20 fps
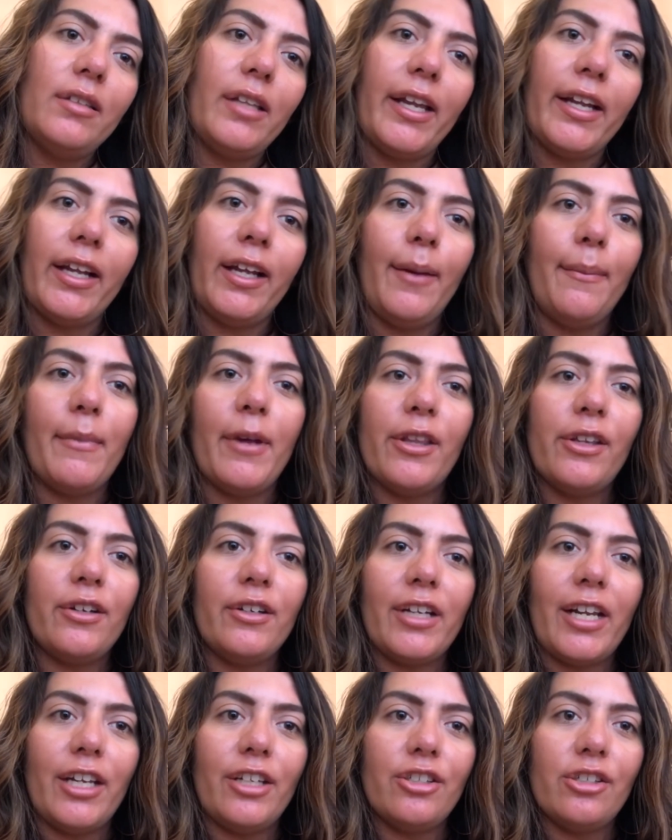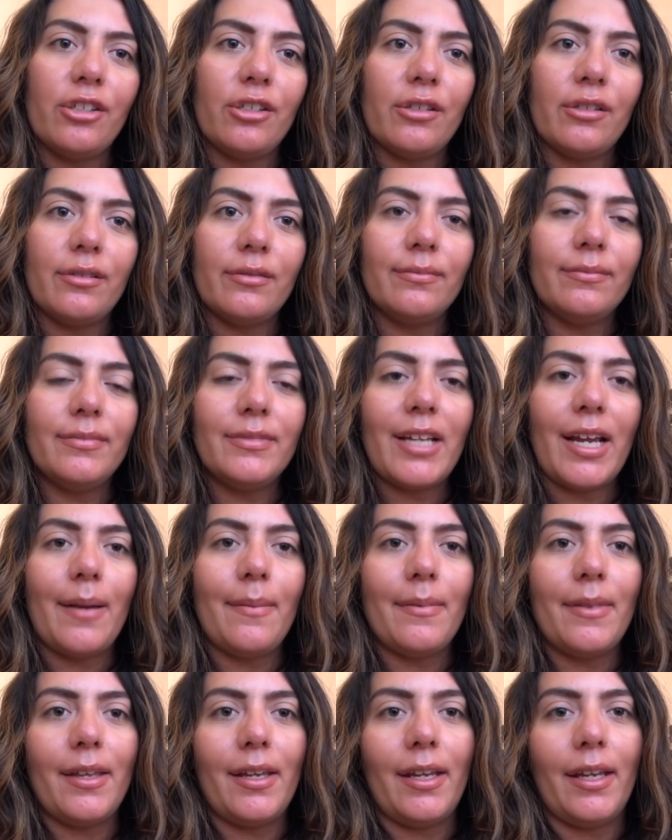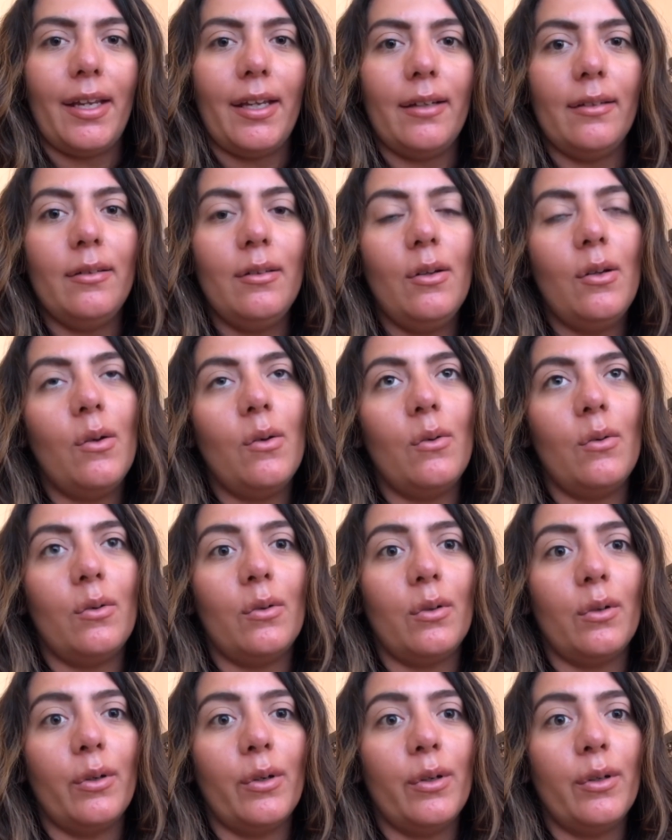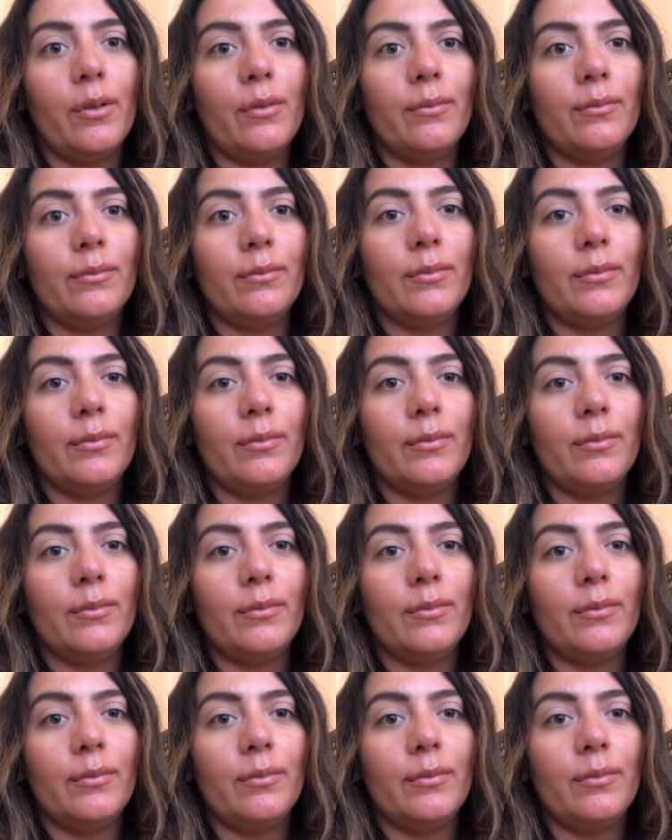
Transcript: like a Mother Nature type thing, or